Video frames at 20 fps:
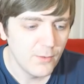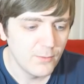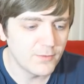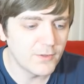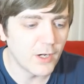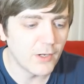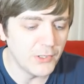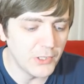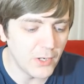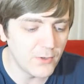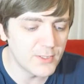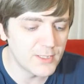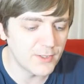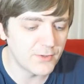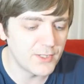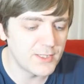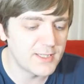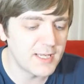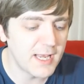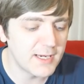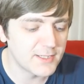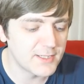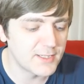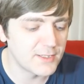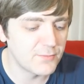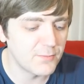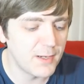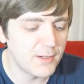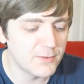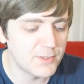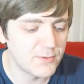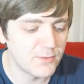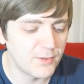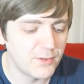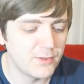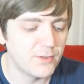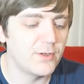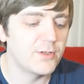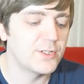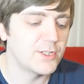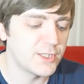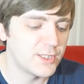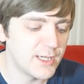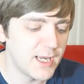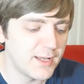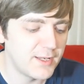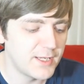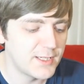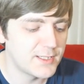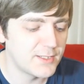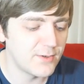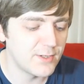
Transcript: We've got a note on the text as well, so I thought I'd just share this.